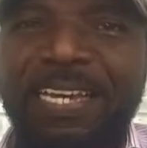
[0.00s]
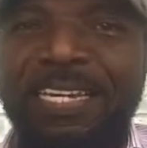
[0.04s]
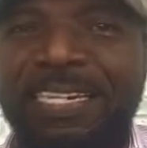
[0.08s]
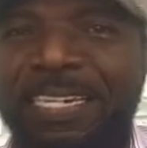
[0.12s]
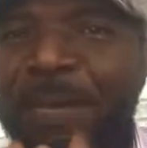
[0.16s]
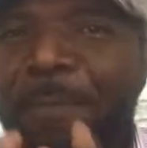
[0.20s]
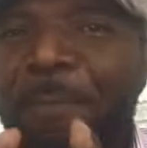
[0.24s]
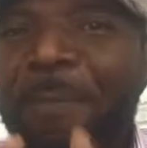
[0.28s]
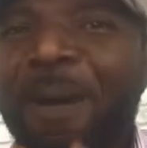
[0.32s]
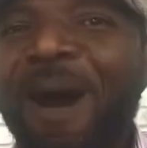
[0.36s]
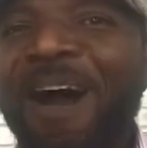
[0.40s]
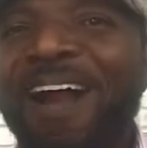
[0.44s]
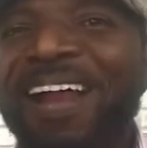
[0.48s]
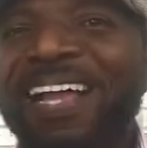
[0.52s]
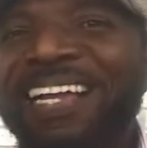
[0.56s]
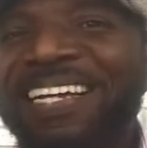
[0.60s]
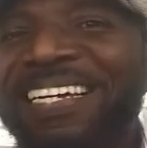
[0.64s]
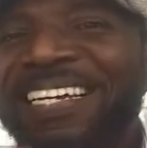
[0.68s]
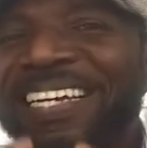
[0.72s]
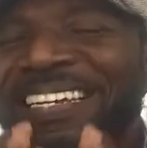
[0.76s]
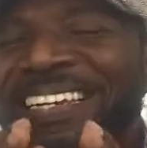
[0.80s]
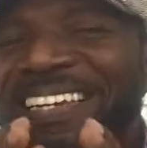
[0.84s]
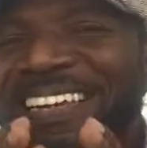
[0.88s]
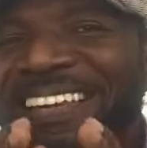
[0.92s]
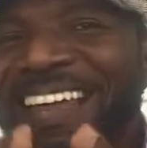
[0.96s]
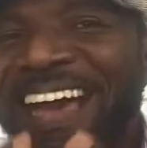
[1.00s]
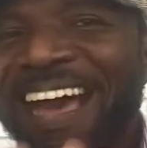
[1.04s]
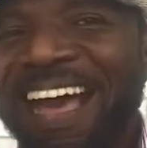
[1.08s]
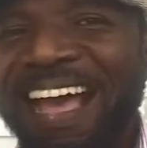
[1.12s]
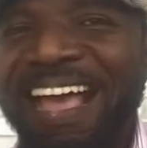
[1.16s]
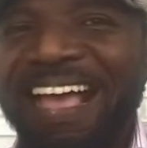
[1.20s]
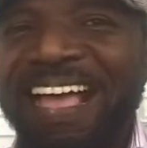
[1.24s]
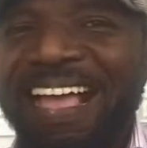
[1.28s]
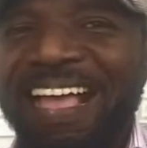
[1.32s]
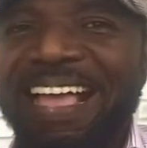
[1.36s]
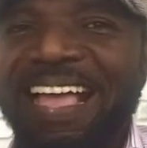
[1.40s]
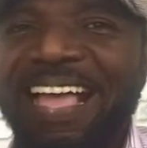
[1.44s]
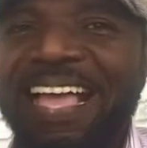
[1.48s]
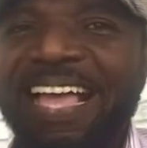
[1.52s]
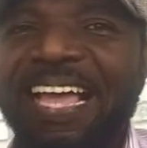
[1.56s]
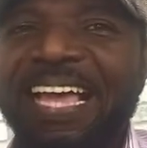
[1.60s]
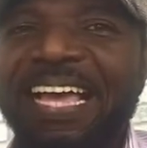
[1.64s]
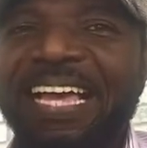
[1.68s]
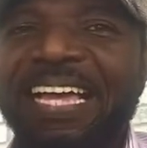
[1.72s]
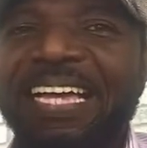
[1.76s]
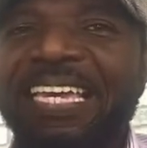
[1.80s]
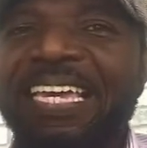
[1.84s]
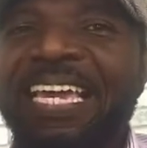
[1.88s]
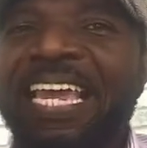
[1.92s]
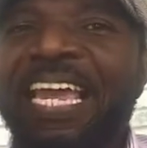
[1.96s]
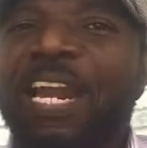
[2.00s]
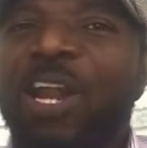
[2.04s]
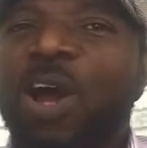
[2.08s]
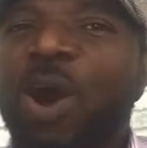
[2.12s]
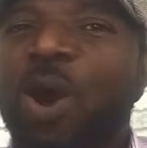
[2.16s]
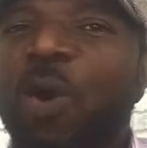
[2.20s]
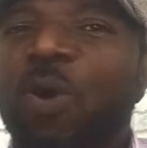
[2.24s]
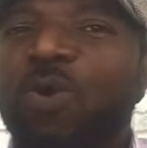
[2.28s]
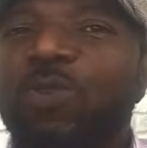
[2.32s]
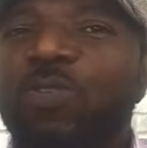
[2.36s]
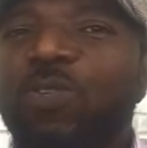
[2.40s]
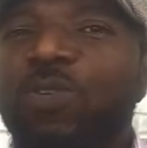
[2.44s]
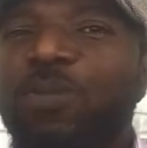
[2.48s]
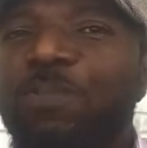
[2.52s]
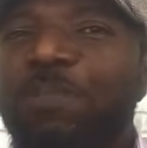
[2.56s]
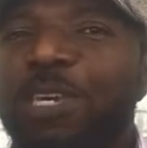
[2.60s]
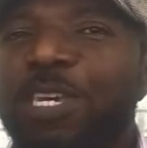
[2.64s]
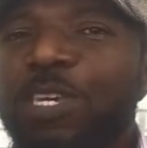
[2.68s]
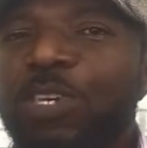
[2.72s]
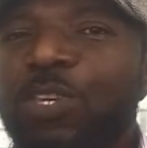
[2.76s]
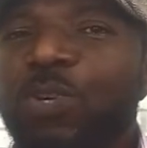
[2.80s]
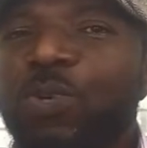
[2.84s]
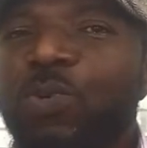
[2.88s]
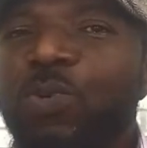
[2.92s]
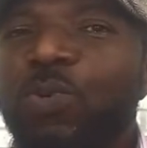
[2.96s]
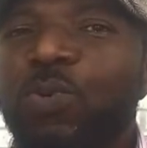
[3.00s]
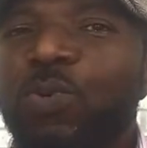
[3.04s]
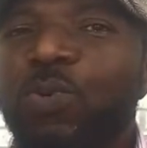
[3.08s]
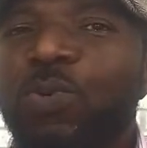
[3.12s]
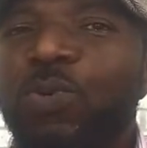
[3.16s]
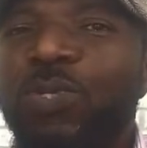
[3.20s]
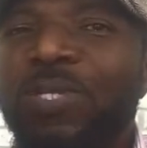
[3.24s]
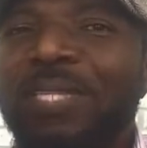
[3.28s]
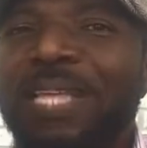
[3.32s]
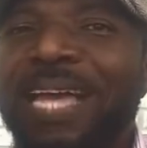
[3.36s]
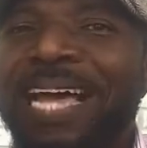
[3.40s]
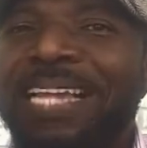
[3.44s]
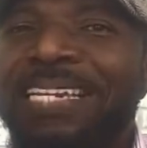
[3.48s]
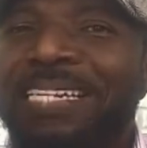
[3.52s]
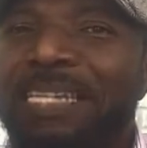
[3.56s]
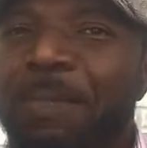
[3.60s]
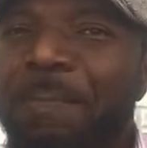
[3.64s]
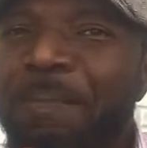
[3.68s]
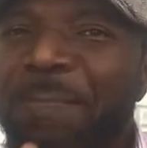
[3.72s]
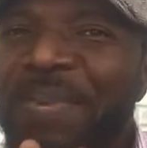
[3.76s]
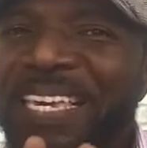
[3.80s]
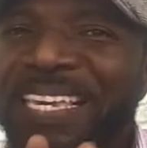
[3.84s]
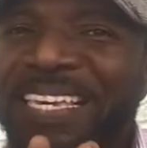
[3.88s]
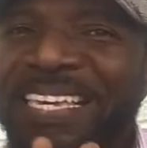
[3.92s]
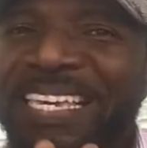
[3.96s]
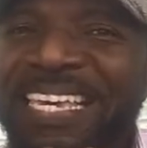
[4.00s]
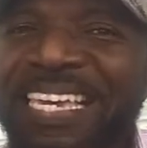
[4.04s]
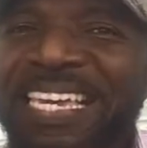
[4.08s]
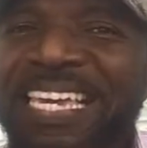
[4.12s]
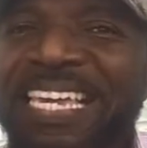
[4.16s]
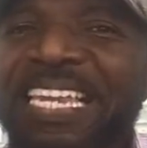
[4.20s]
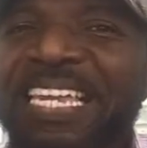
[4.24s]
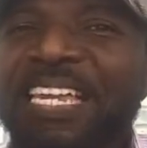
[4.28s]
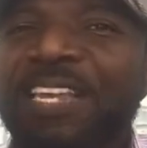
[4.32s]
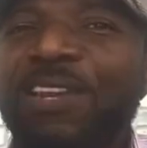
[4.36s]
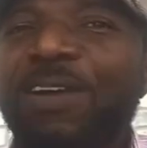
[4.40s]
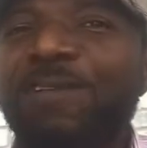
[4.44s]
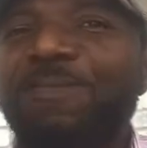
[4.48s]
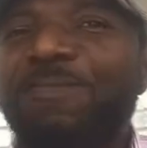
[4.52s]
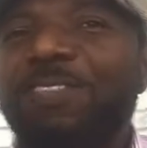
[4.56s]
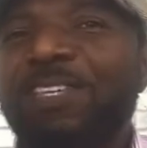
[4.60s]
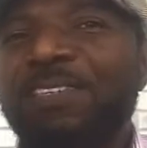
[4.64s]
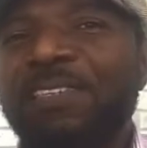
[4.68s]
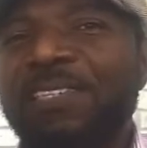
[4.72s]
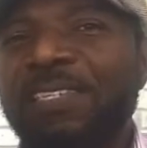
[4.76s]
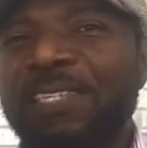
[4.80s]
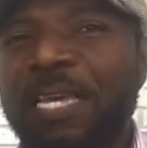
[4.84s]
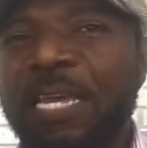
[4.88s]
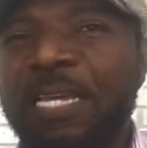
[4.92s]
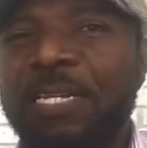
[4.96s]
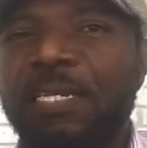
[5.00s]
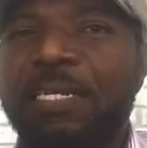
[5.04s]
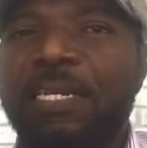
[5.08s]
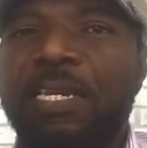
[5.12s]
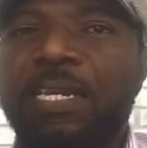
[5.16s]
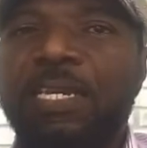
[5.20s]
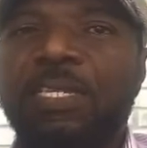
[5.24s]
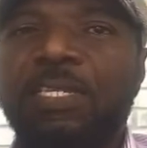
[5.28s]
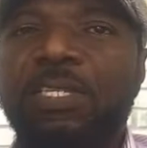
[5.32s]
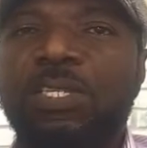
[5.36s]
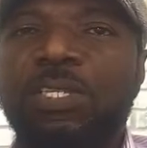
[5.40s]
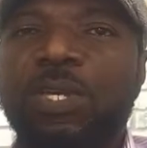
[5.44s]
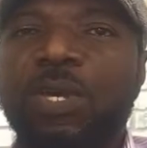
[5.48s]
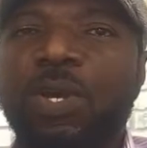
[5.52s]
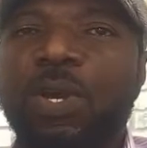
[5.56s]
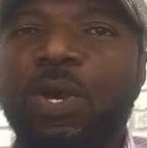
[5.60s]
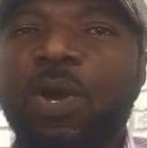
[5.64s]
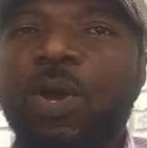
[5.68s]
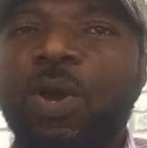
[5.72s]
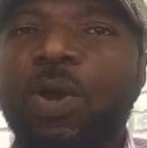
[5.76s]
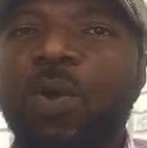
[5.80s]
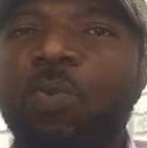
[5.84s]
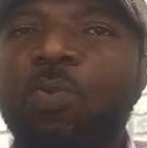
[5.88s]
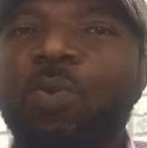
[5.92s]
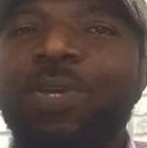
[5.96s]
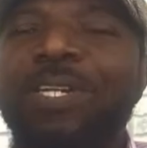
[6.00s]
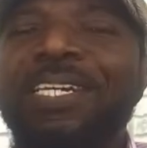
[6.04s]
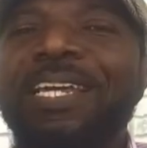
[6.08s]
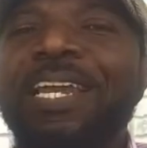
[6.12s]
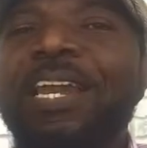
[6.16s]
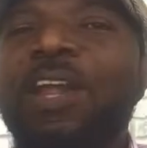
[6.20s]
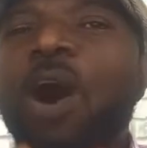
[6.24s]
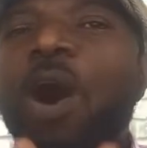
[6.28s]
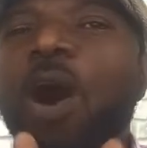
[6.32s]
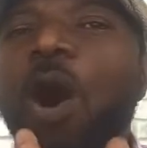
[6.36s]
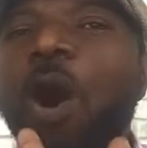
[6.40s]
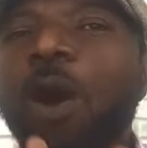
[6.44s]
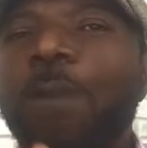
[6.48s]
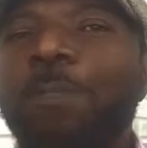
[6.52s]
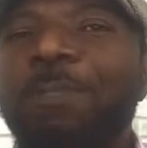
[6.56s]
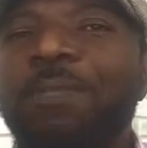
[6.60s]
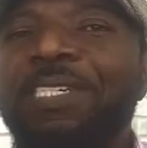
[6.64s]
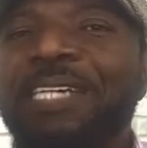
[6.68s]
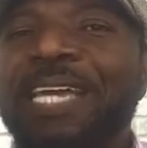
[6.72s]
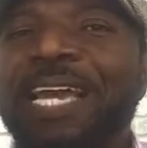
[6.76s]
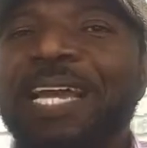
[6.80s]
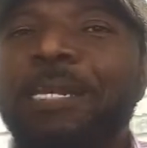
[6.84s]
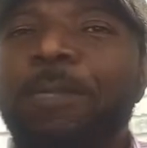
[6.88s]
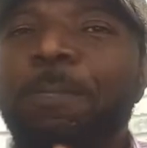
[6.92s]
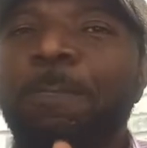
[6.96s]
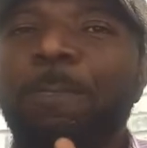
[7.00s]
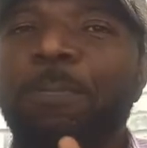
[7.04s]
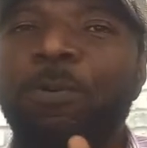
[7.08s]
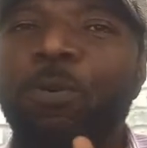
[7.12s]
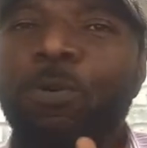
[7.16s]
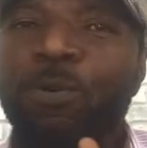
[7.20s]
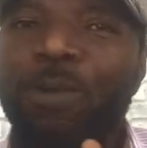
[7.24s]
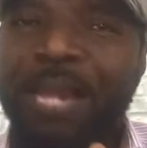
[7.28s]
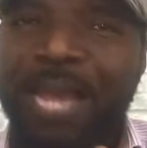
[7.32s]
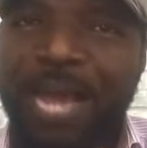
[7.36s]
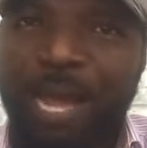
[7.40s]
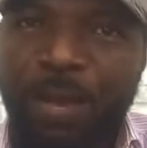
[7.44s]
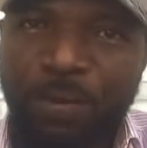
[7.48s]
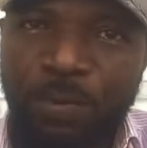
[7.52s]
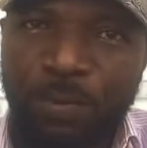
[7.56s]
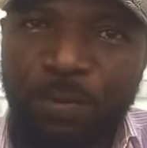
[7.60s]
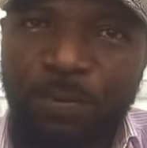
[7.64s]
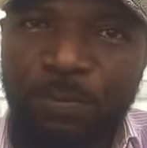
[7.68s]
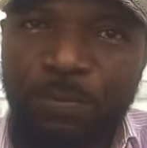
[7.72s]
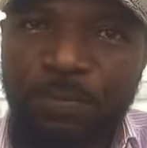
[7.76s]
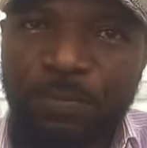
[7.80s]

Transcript: the marker na can also be used at the beginning of the sentence with an object pronoun,